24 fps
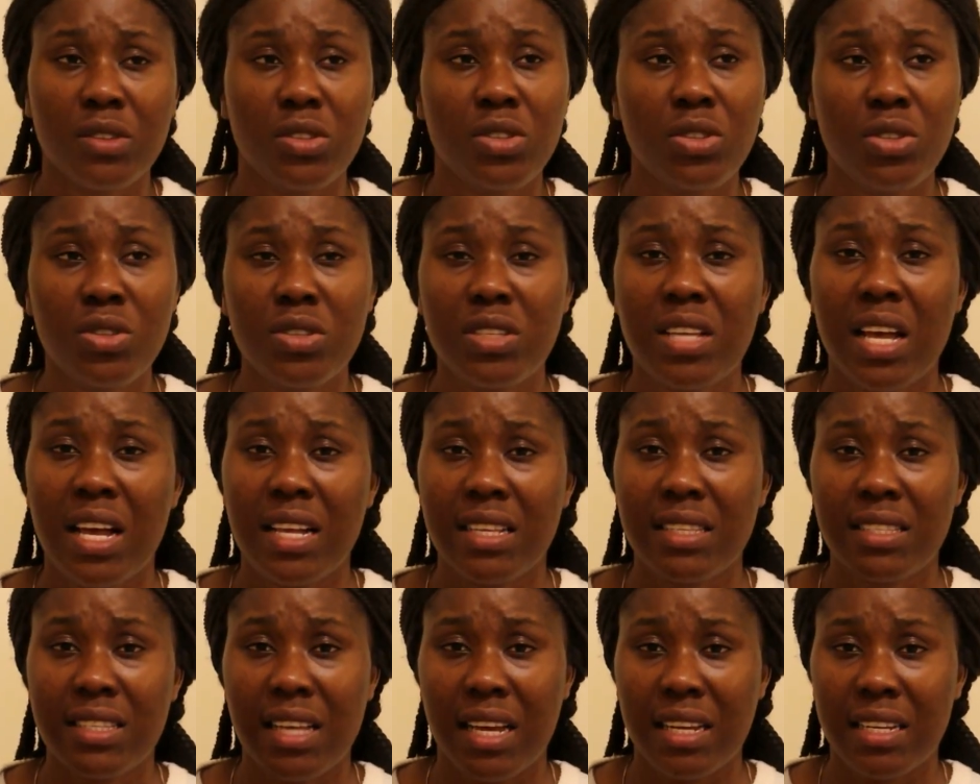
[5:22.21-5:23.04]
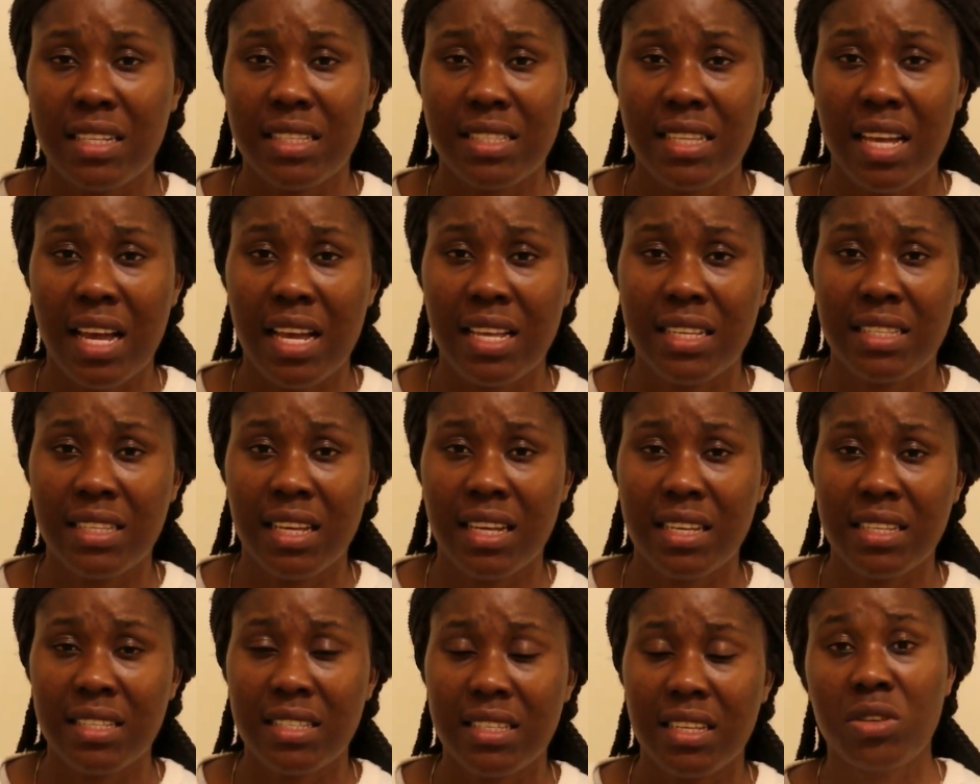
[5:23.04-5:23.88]
Use hand
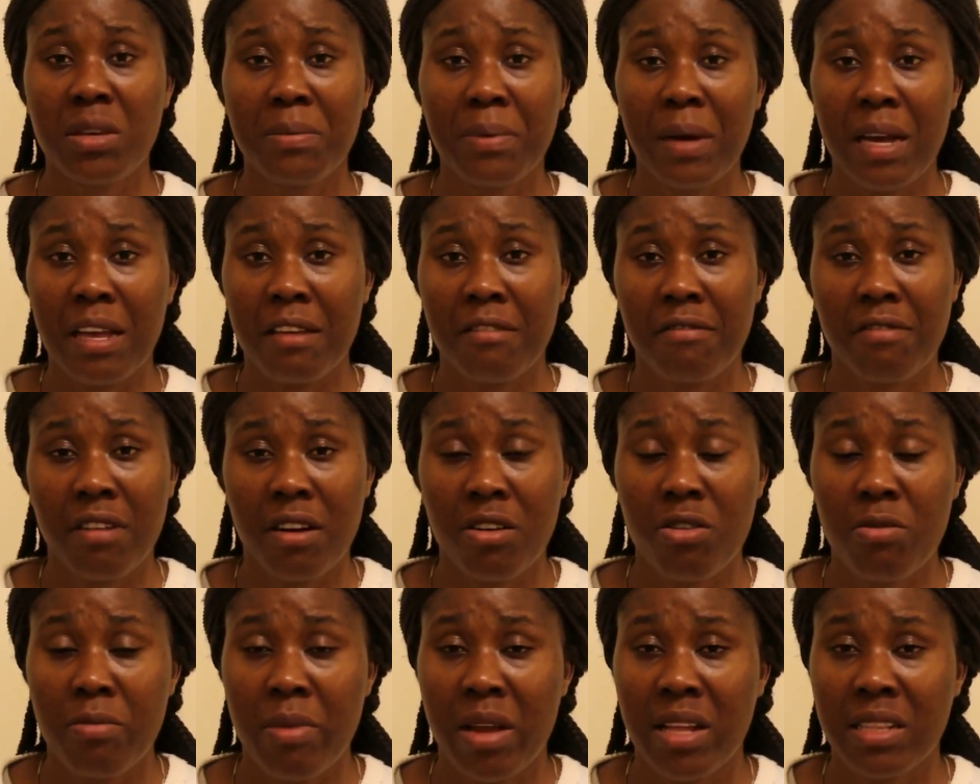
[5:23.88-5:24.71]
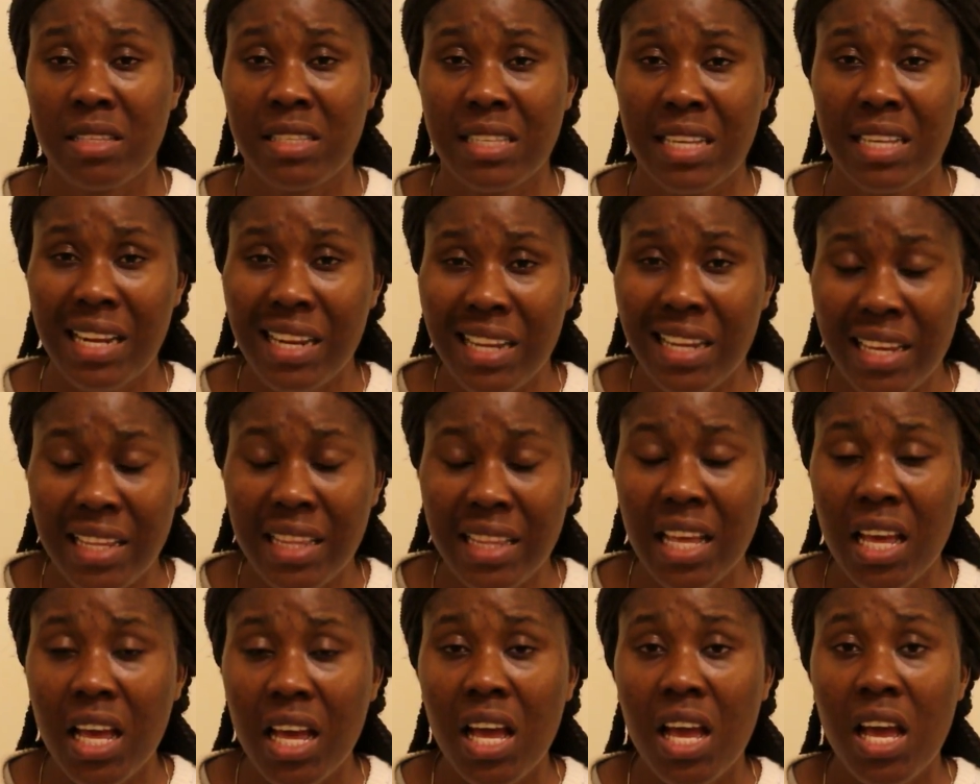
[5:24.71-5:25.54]
sanitizers. Keep our environment clean.